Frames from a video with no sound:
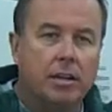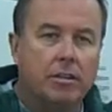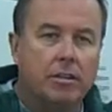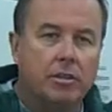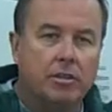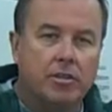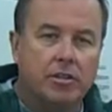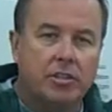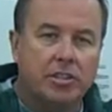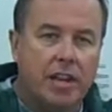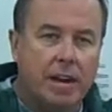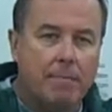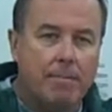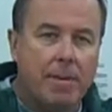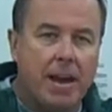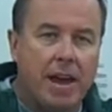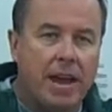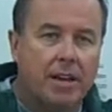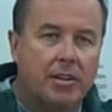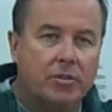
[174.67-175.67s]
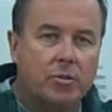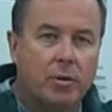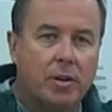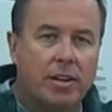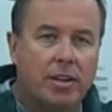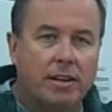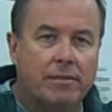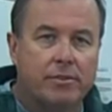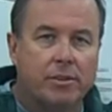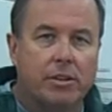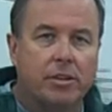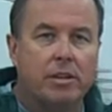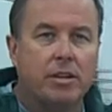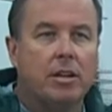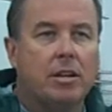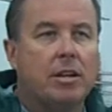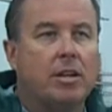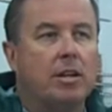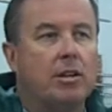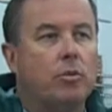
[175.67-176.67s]
do your step mash, whatever.
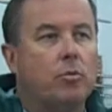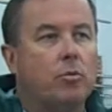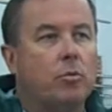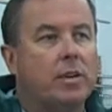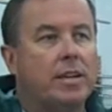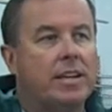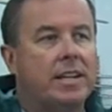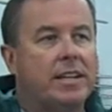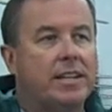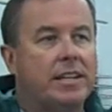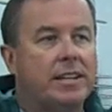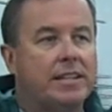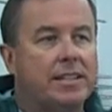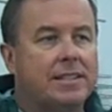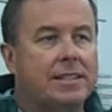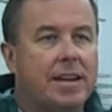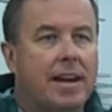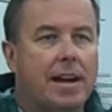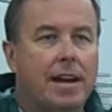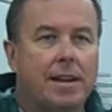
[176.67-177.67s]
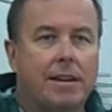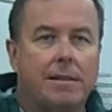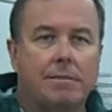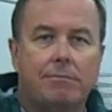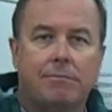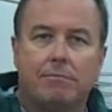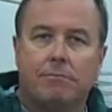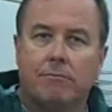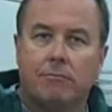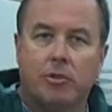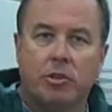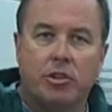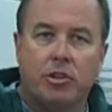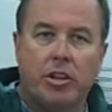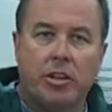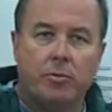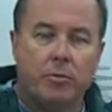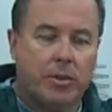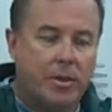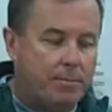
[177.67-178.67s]
When it's time, when you're
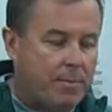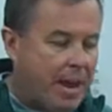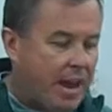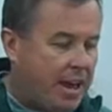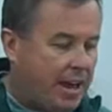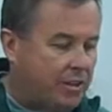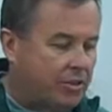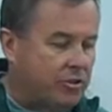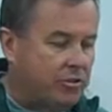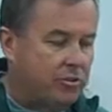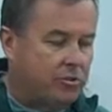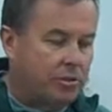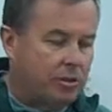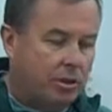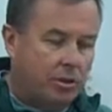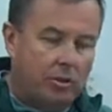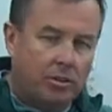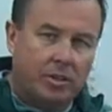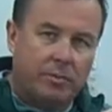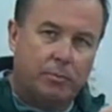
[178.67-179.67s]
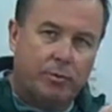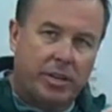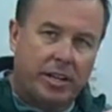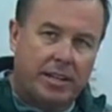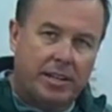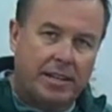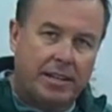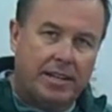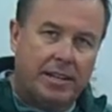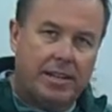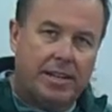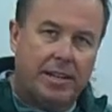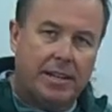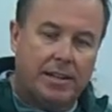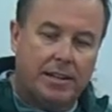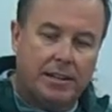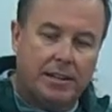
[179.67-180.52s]
done with the mash, you slowly bring the